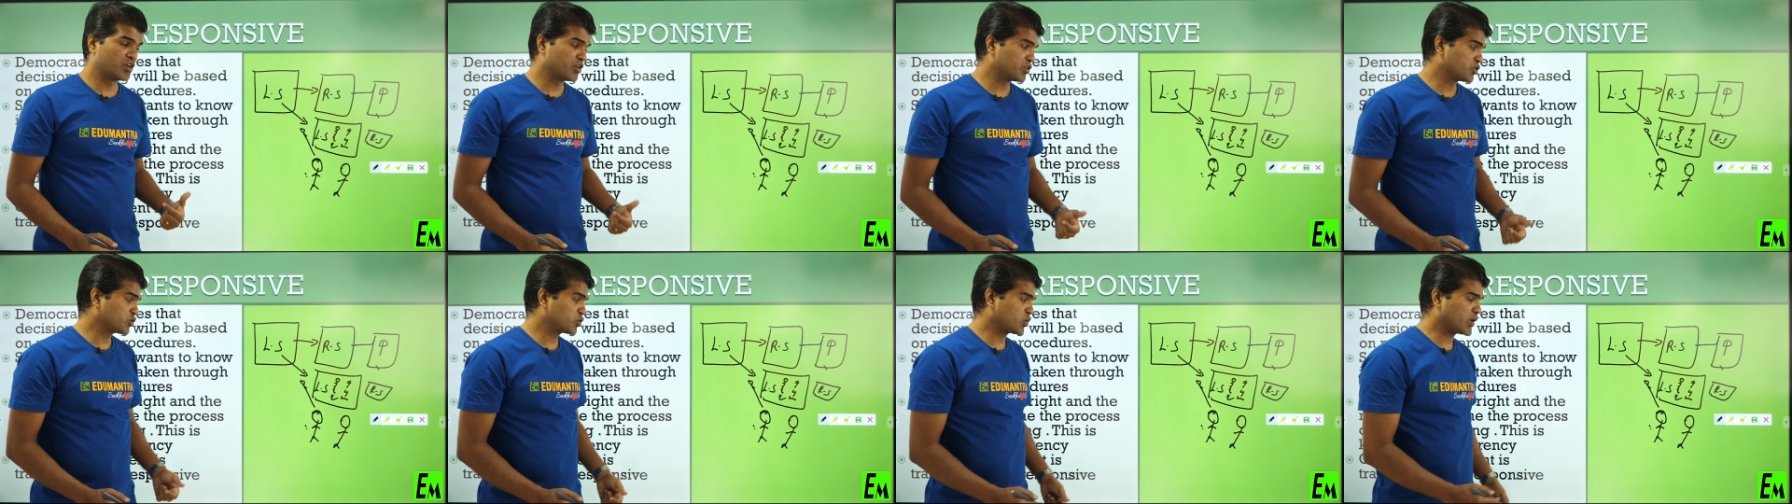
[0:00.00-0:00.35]

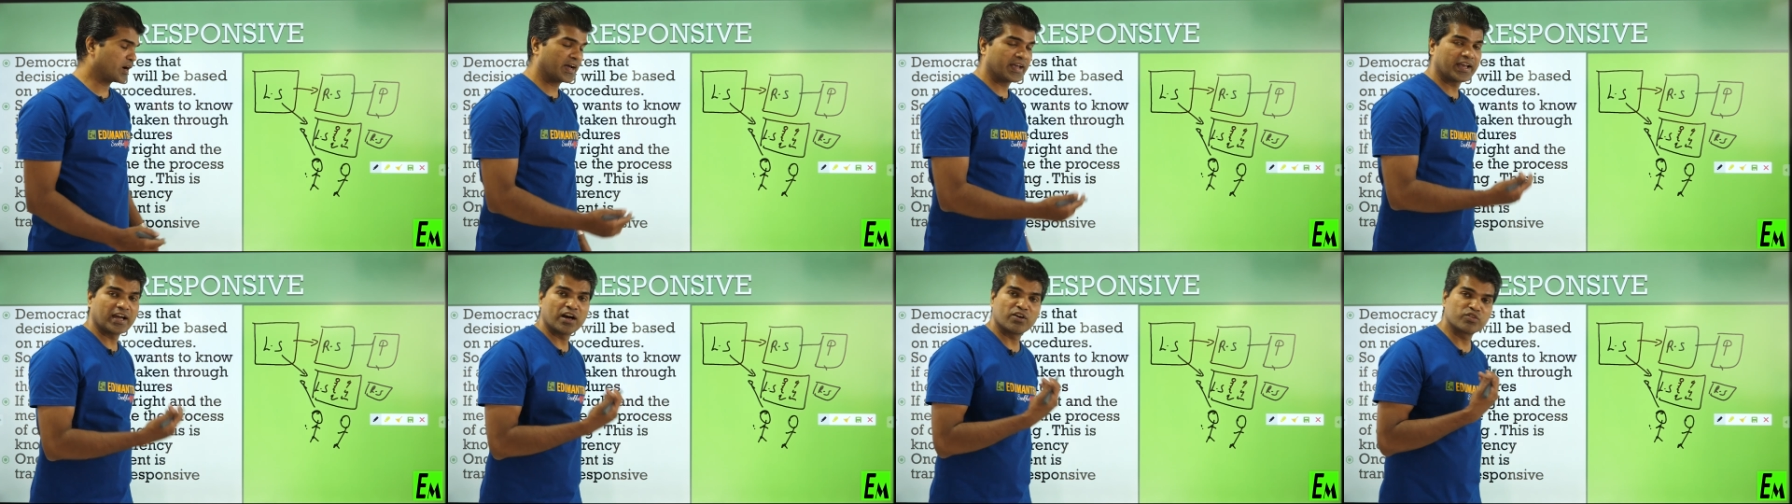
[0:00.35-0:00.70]
So
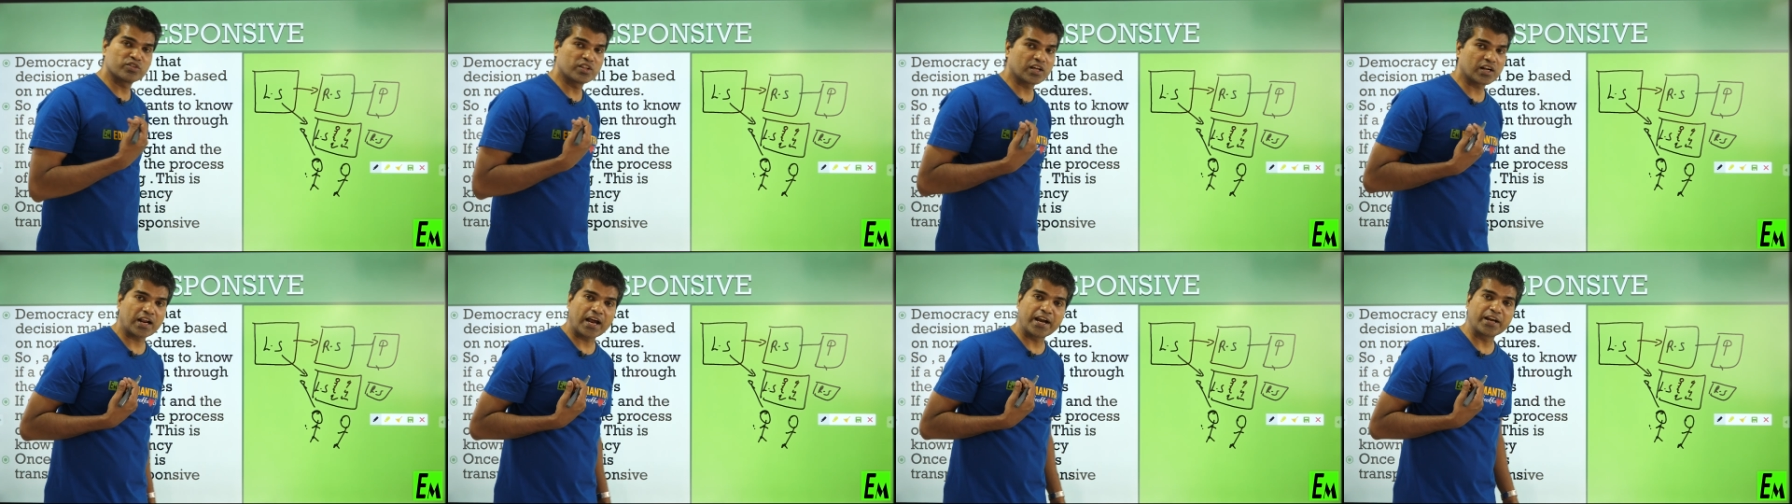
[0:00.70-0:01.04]
I
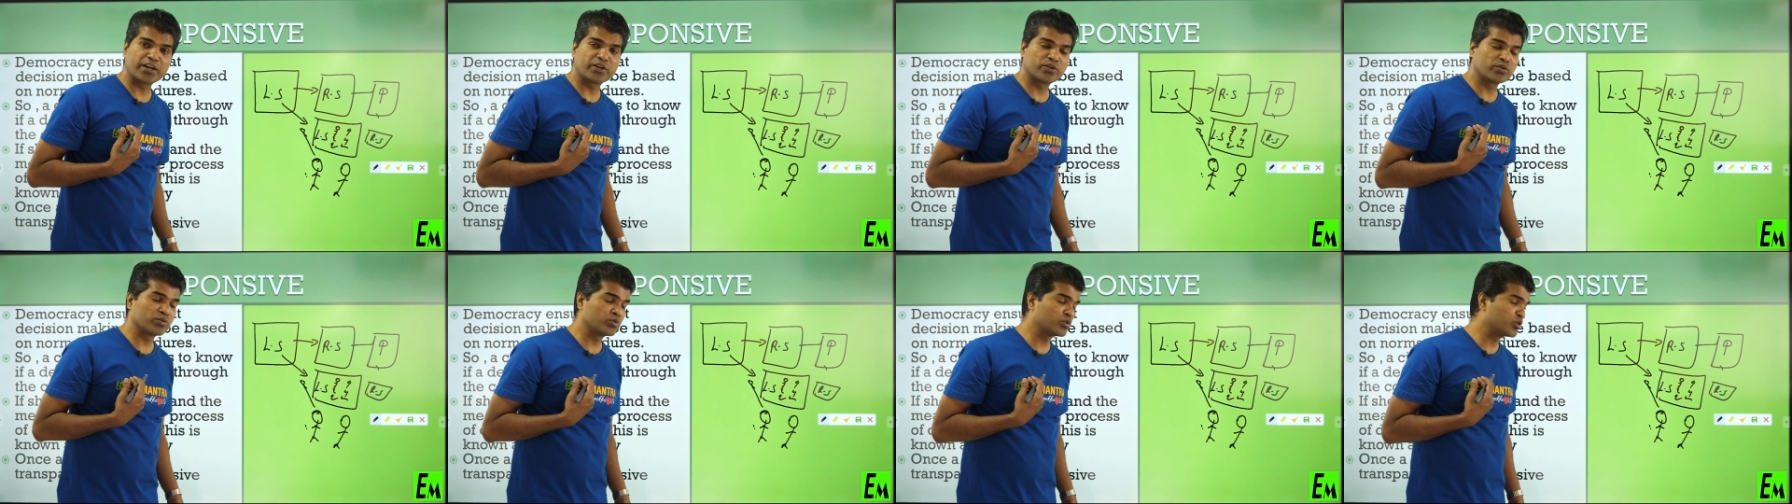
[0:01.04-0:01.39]
have the
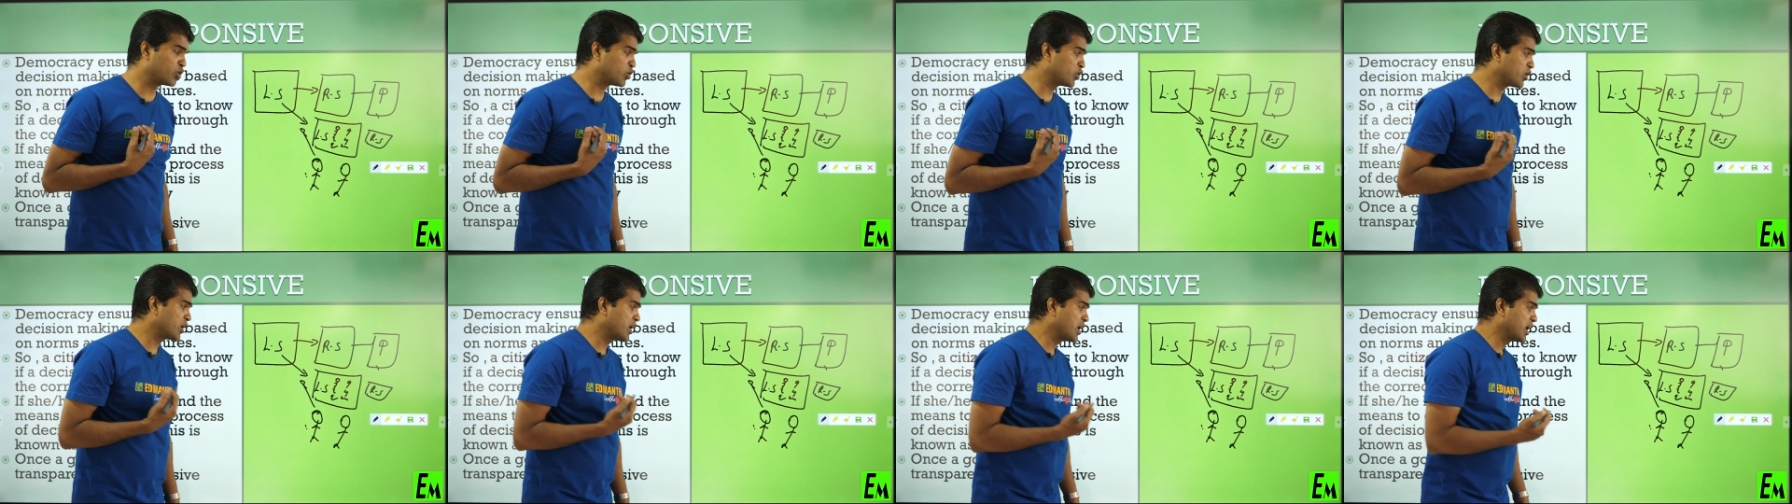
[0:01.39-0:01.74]
right to
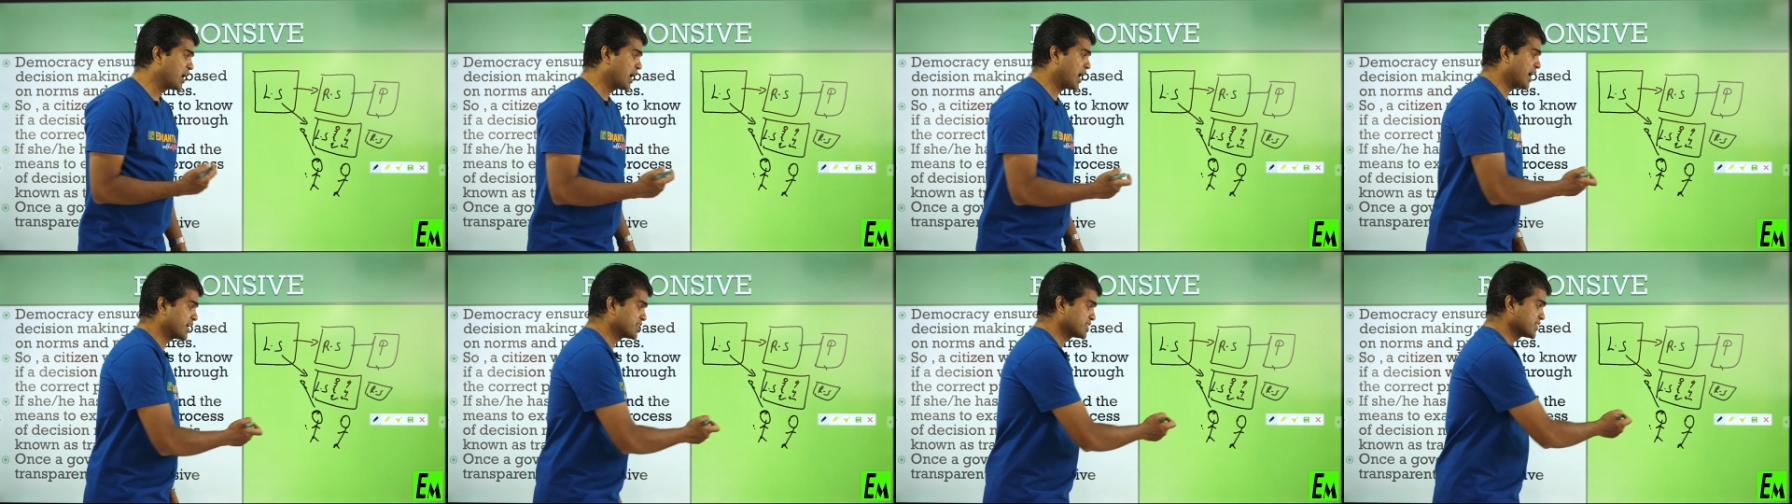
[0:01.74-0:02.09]
know,
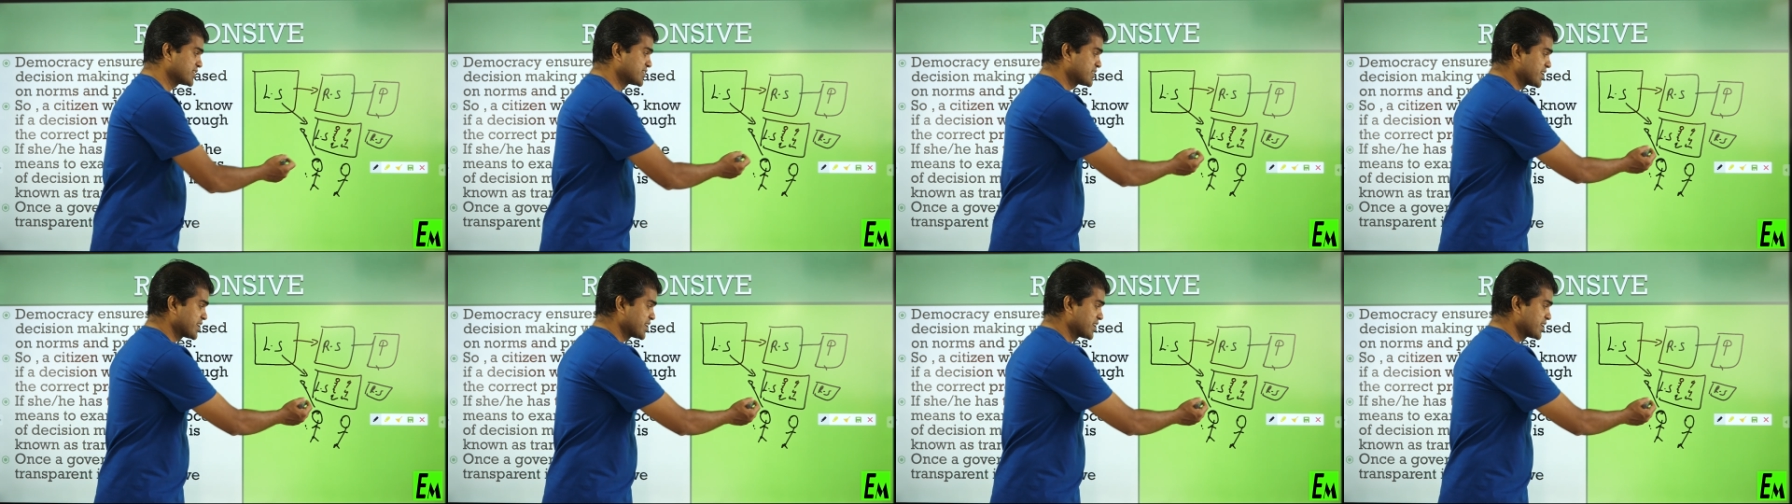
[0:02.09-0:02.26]
at the